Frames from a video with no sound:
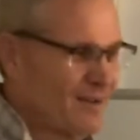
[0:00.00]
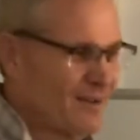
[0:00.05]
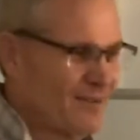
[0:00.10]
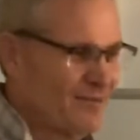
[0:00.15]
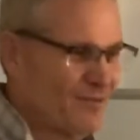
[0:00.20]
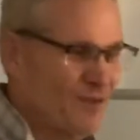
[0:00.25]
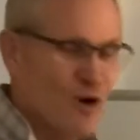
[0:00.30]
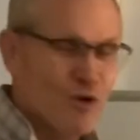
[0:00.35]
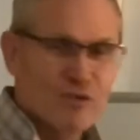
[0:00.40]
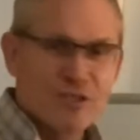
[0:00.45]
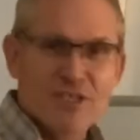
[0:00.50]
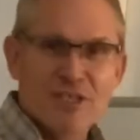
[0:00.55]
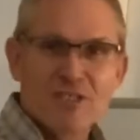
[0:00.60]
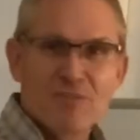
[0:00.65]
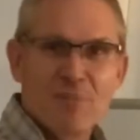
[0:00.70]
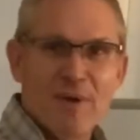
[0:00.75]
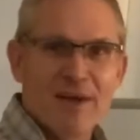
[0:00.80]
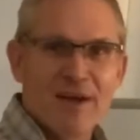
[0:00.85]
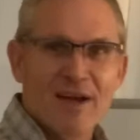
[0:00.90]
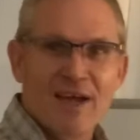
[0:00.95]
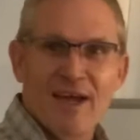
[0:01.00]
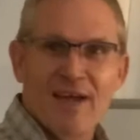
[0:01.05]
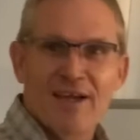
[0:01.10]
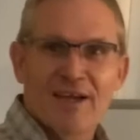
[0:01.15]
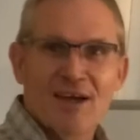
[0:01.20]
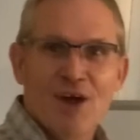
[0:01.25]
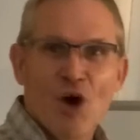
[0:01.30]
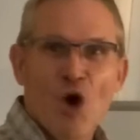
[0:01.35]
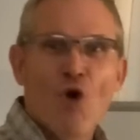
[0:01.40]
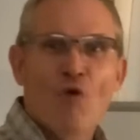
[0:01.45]
folks, it's been
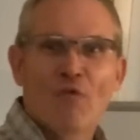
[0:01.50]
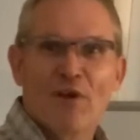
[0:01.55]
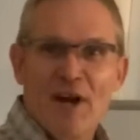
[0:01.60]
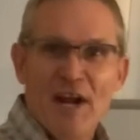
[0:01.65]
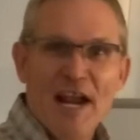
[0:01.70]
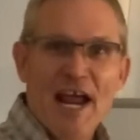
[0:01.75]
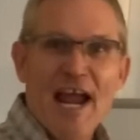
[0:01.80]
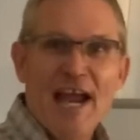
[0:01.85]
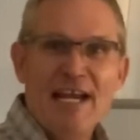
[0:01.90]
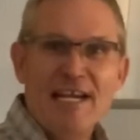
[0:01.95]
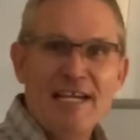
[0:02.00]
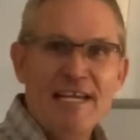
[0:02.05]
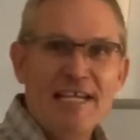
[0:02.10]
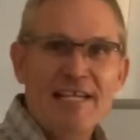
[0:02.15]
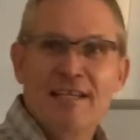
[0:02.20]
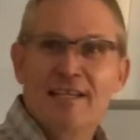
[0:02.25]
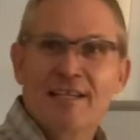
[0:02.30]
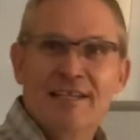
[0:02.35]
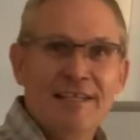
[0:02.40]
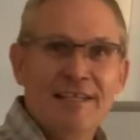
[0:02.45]
like over 99%